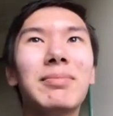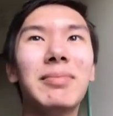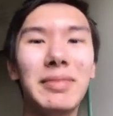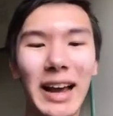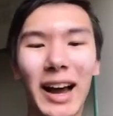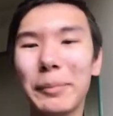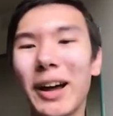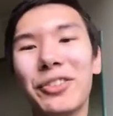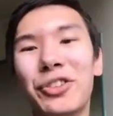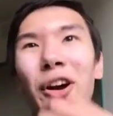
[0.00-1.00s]
yeah, I'm
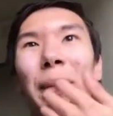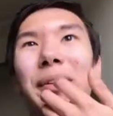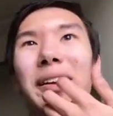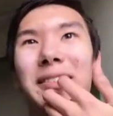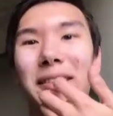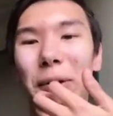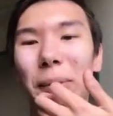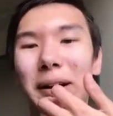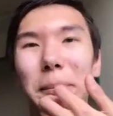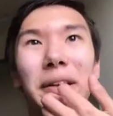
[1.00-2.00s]
not sure I would necessarily
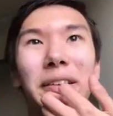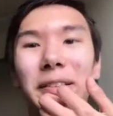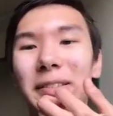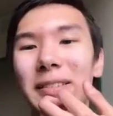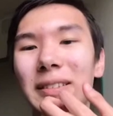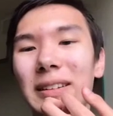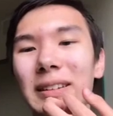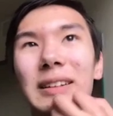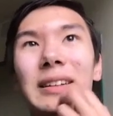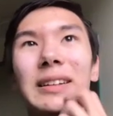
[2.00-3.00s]
recommend it.
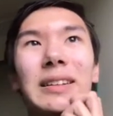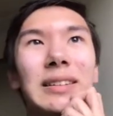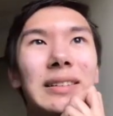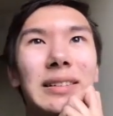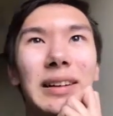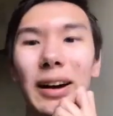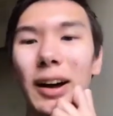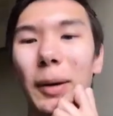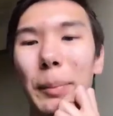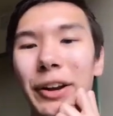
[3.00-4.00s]

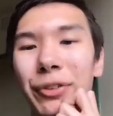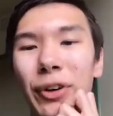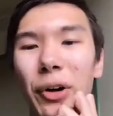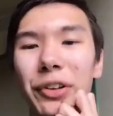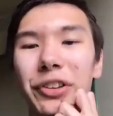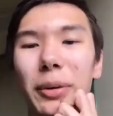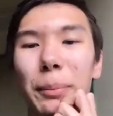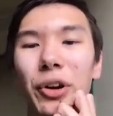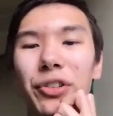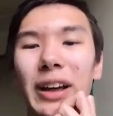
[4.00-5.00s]
By default, it's going to
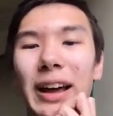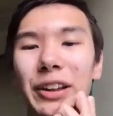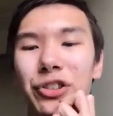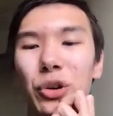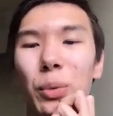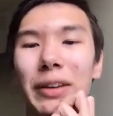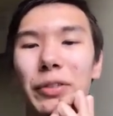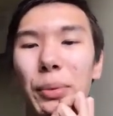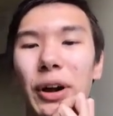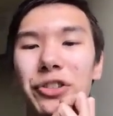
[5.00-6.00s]
merge that into whatever
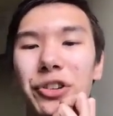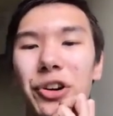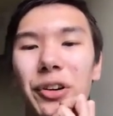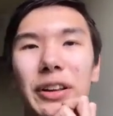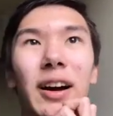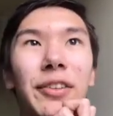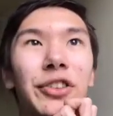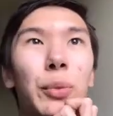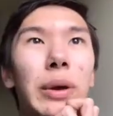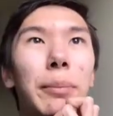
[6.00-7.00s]
branch you're currently on.
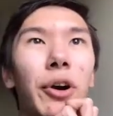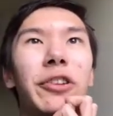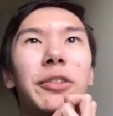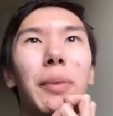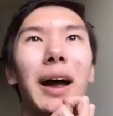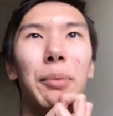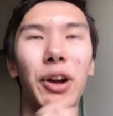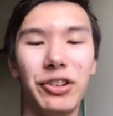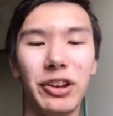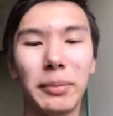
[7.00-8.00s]
So we merged my
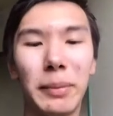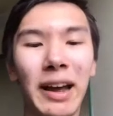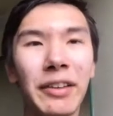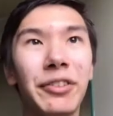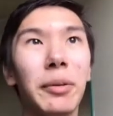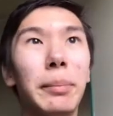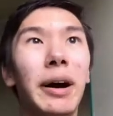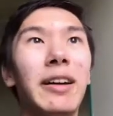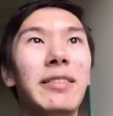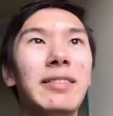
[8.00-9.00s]
branch into master,
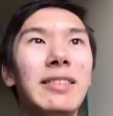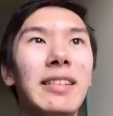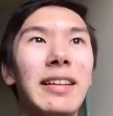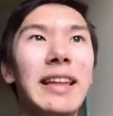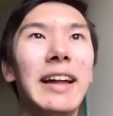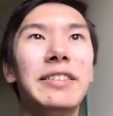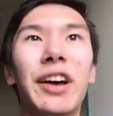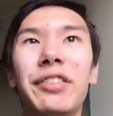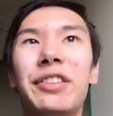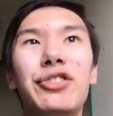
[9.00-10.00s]
but that
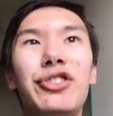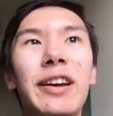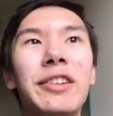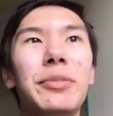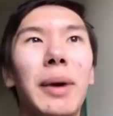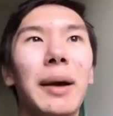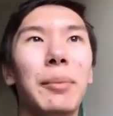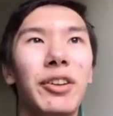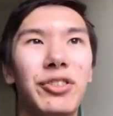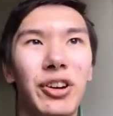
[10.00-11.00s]
doesn't change my
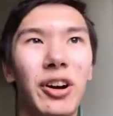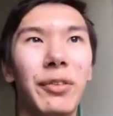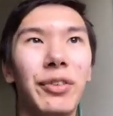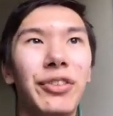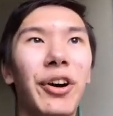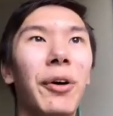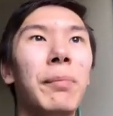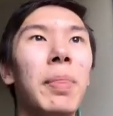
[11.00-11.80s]
branch at all. So